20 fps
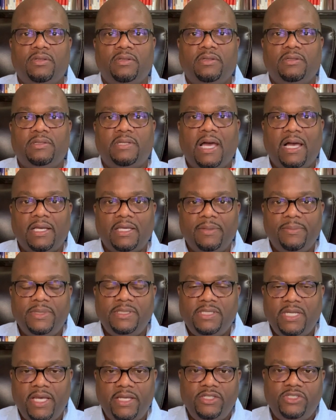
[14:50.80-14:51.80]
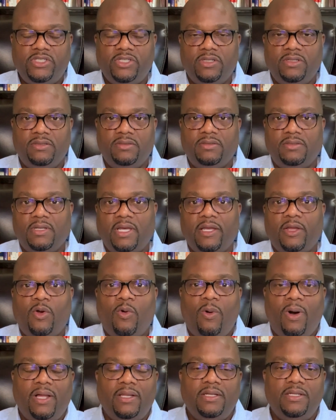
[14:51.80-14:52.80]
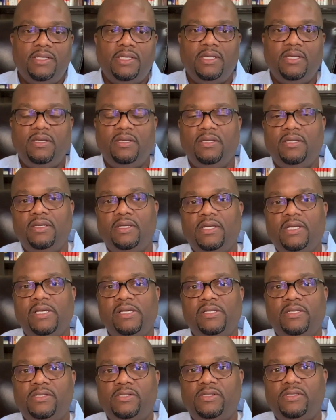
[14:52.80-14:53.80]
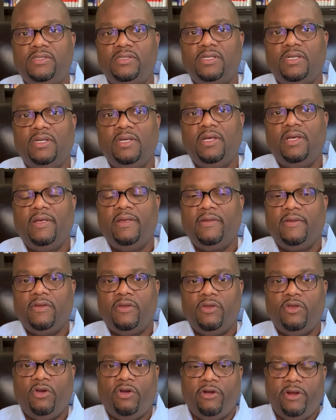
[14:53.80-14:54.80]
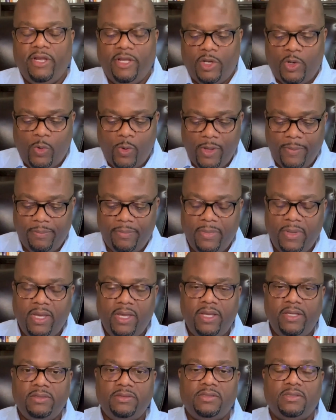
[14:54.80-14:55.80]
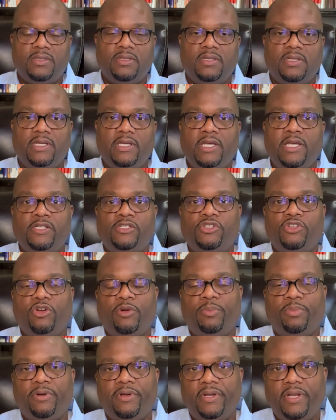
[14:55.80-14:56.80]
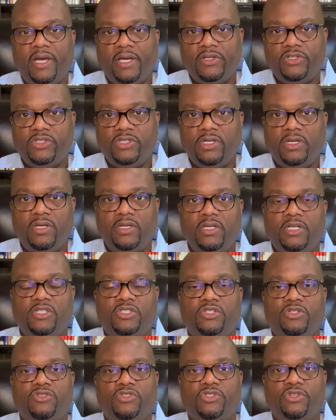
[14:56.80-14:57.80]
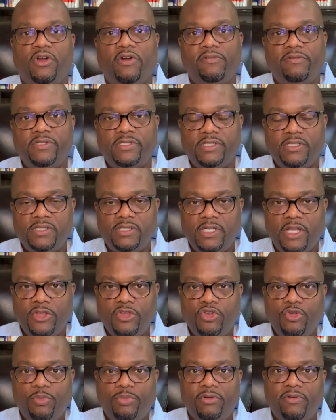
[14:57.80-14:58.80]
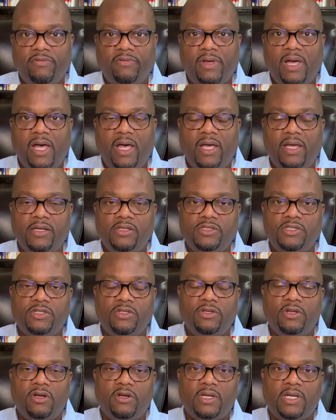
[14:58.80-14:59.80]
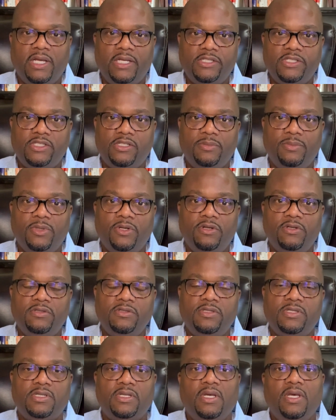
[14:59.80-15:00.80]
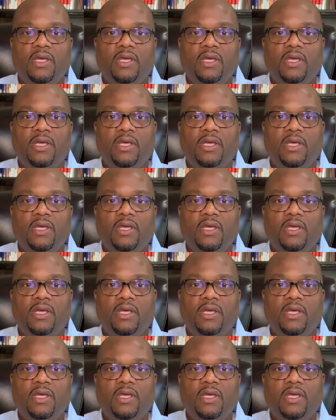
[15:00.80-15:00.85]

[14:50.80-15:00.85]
documentation. Like, quality is your equipment, It's your production, it's your services that you provide to your customers.